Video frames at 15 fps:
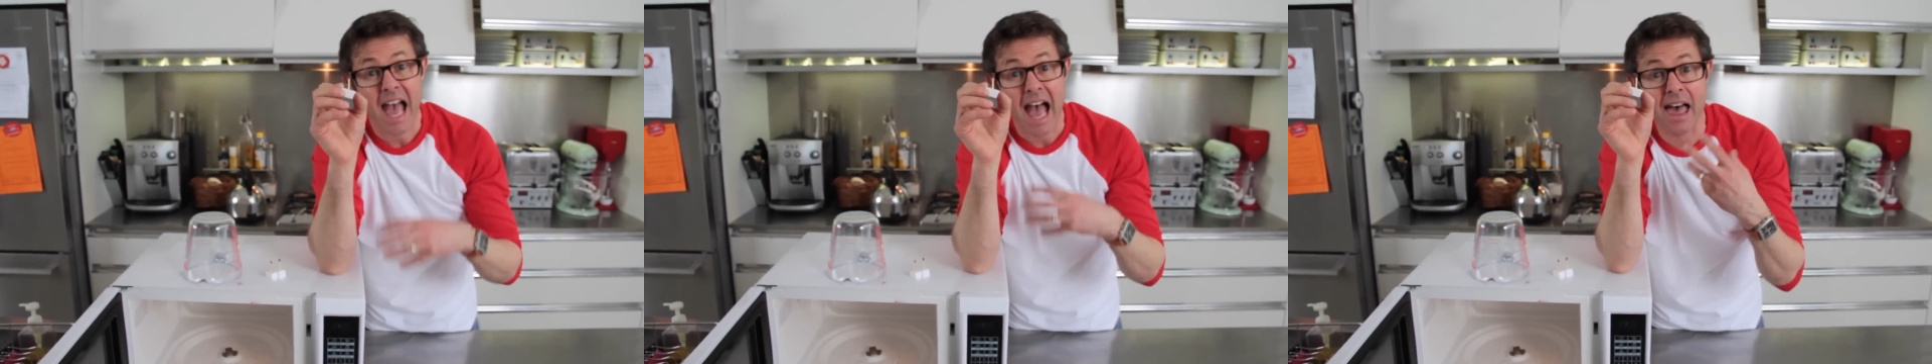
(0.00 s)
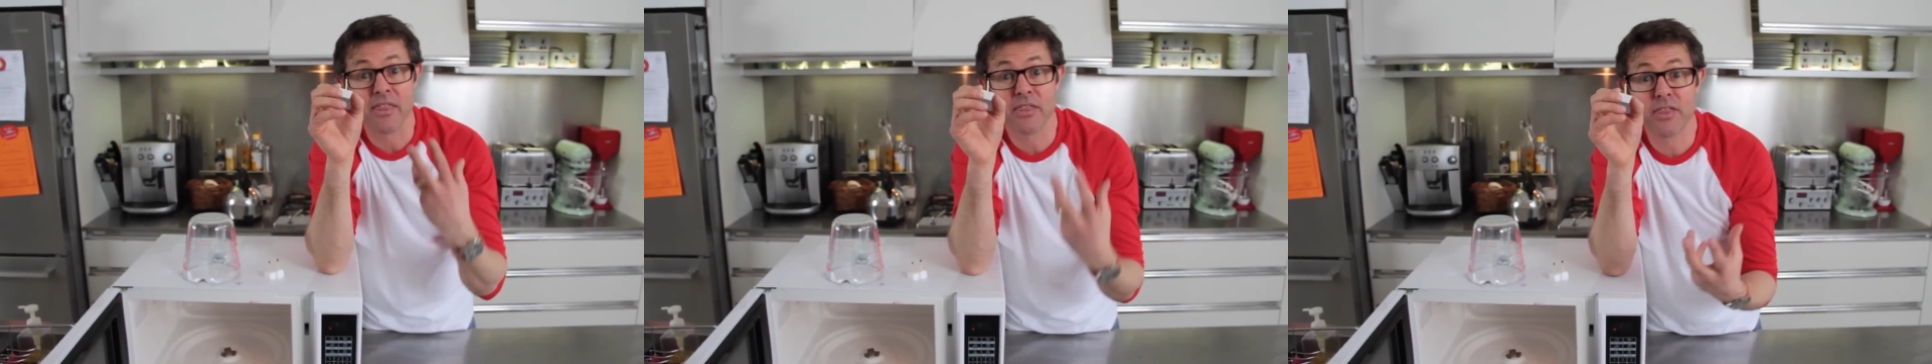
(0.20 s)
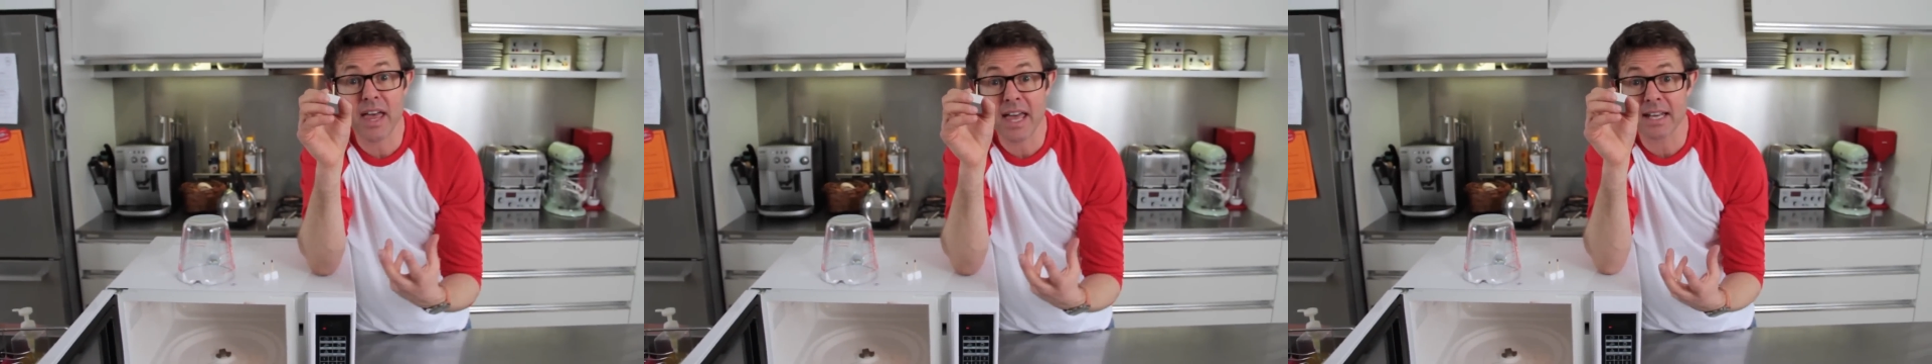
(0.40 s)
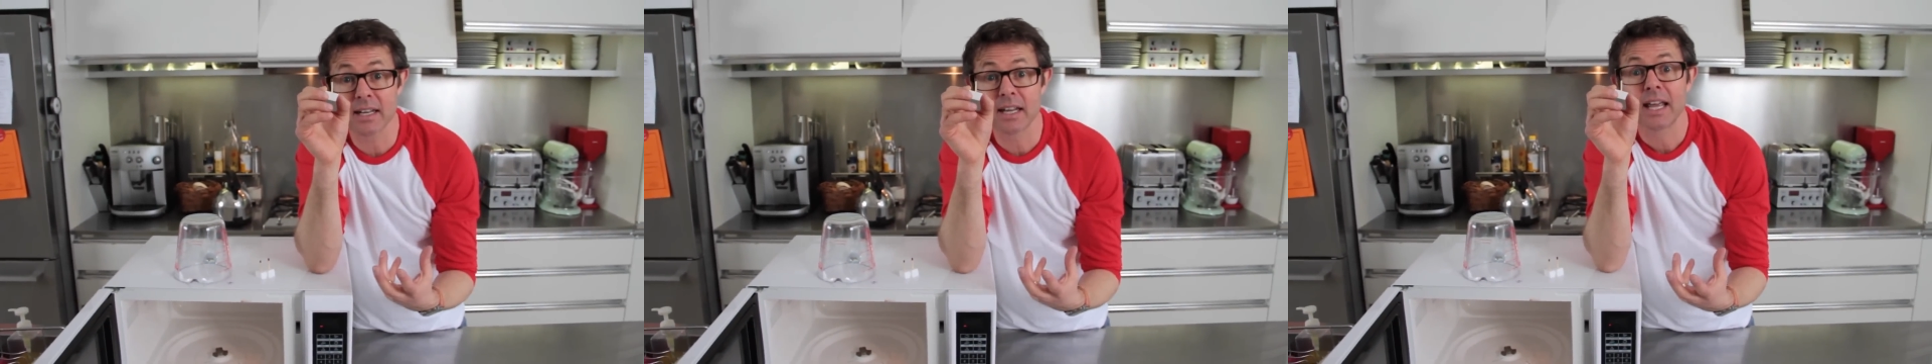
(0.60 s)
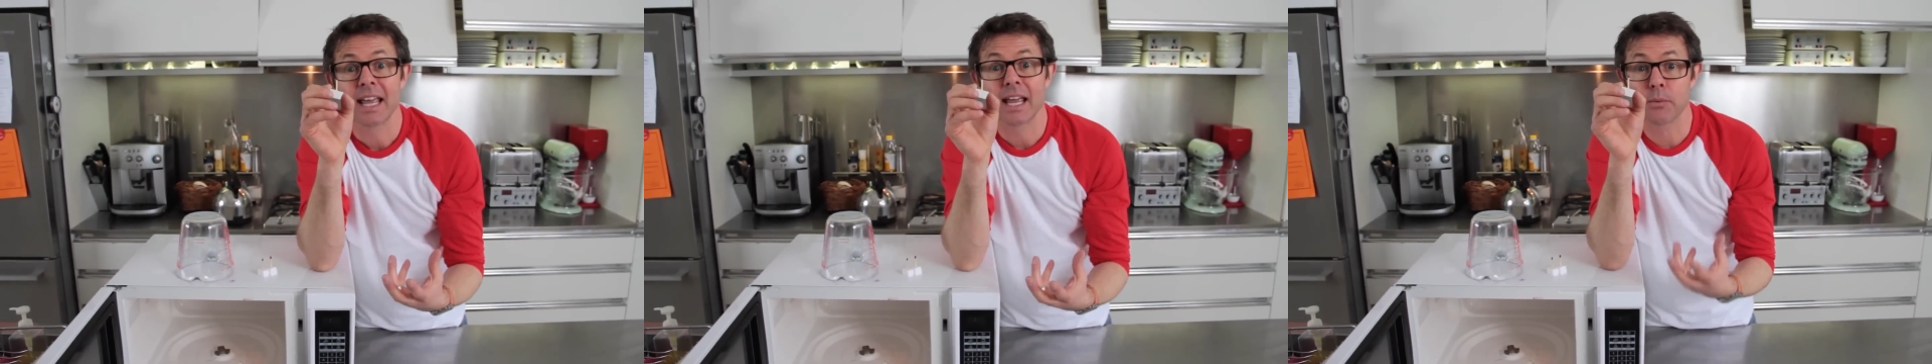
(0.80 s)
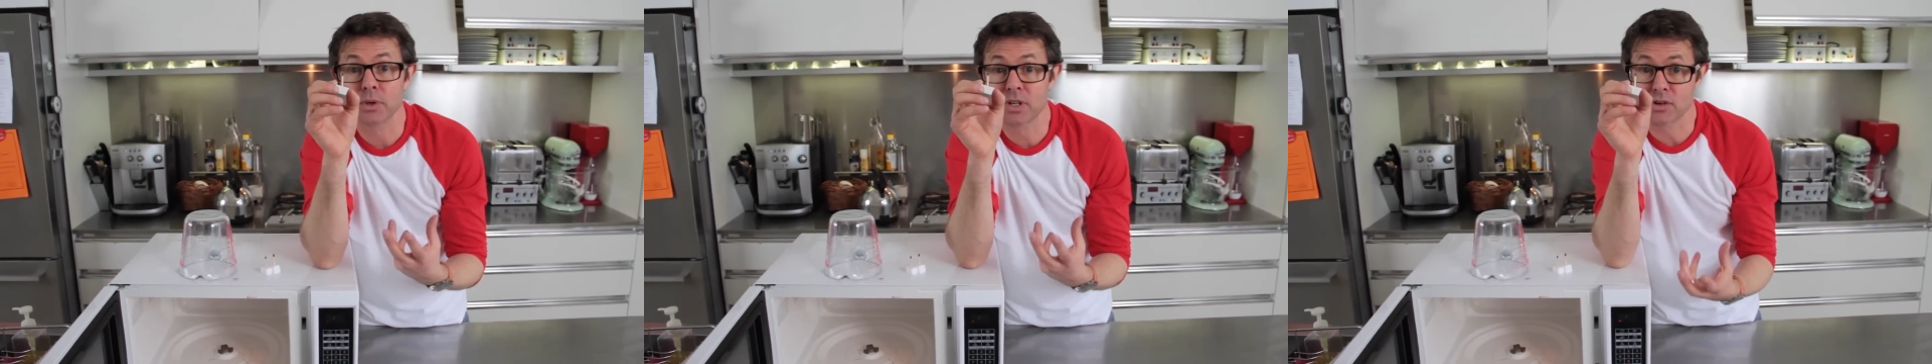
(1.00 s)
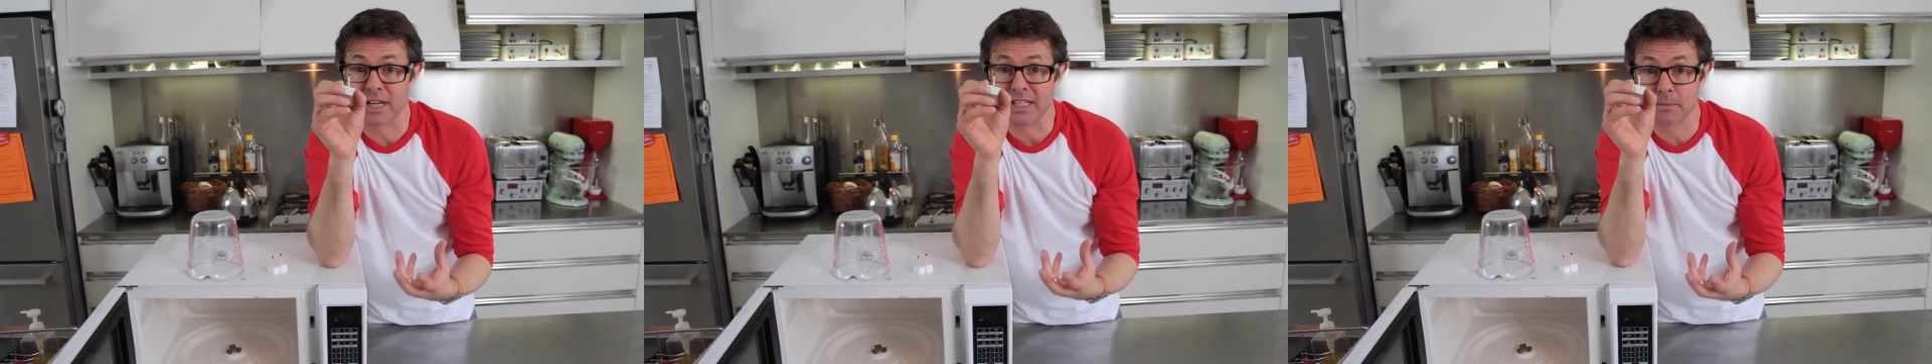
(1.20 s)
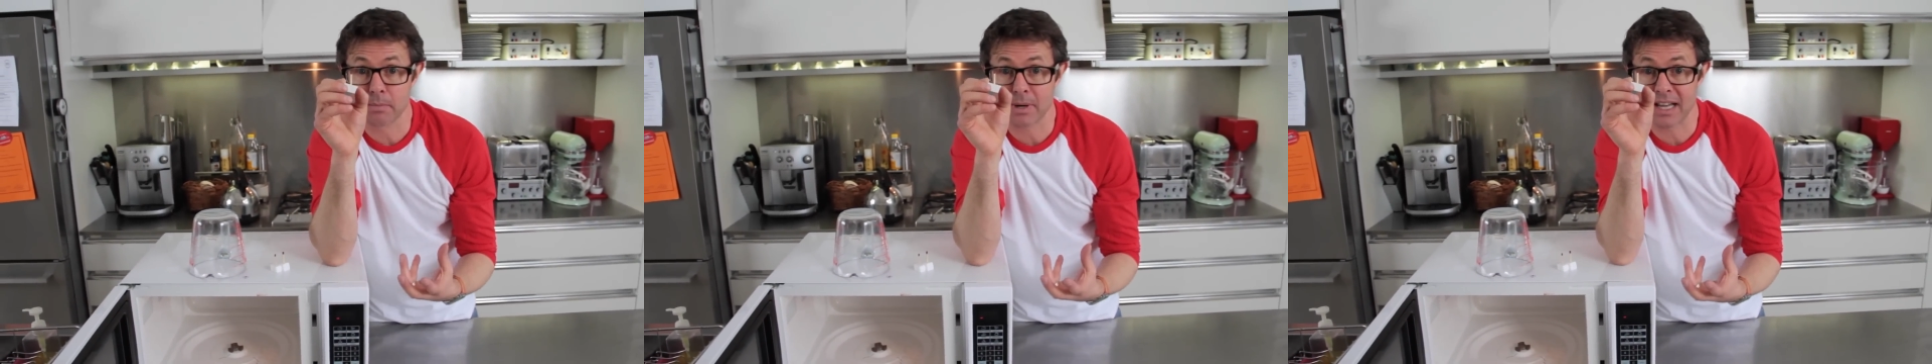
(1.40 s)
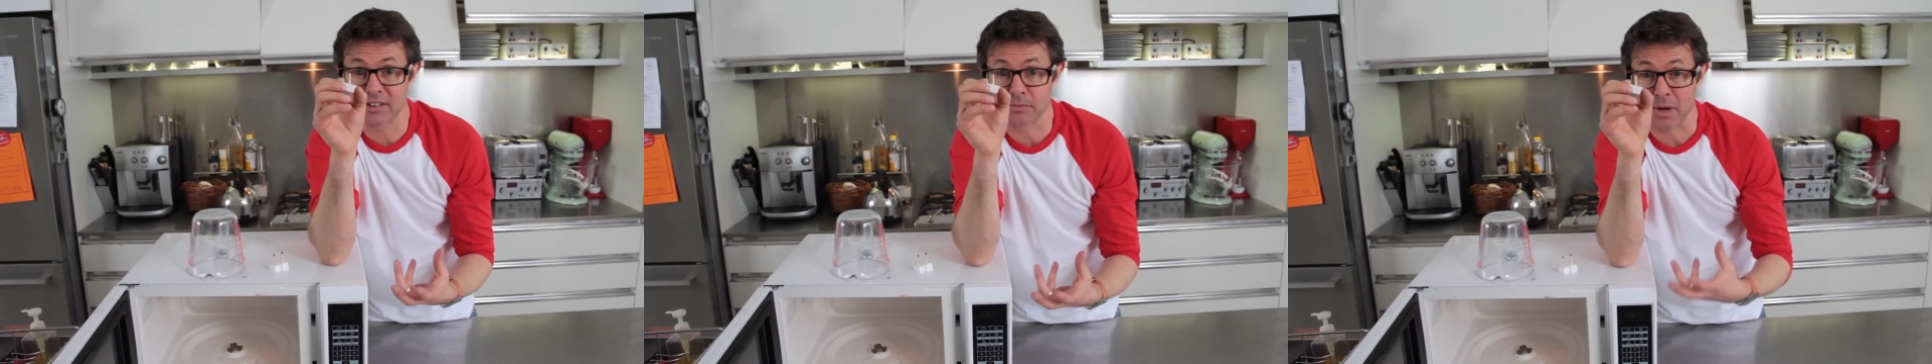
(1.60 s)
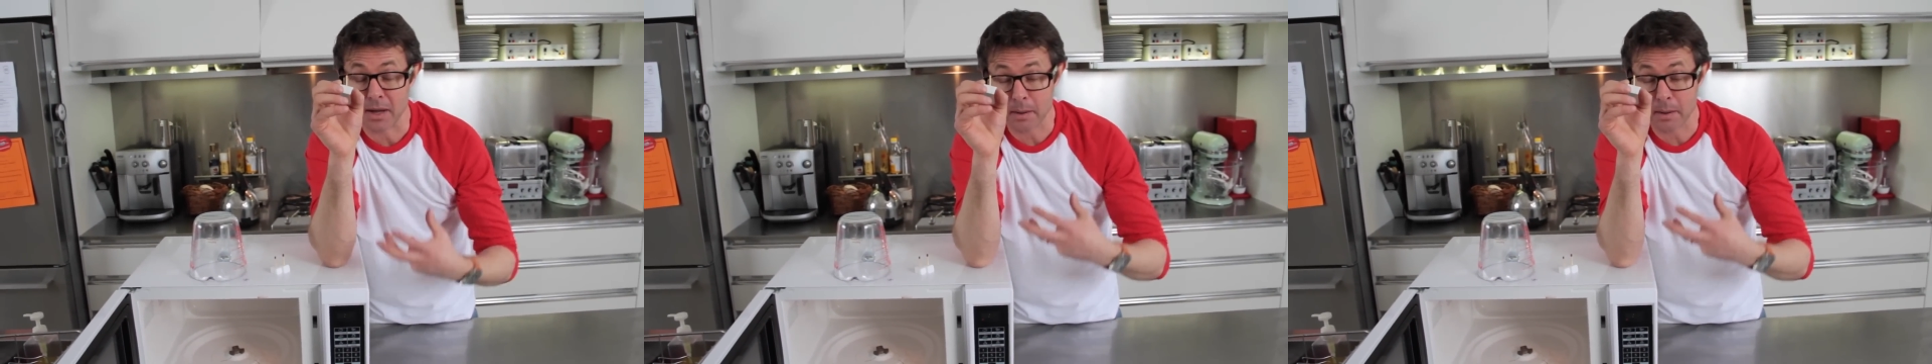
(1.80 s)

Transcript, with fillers: and then it will create a plasma.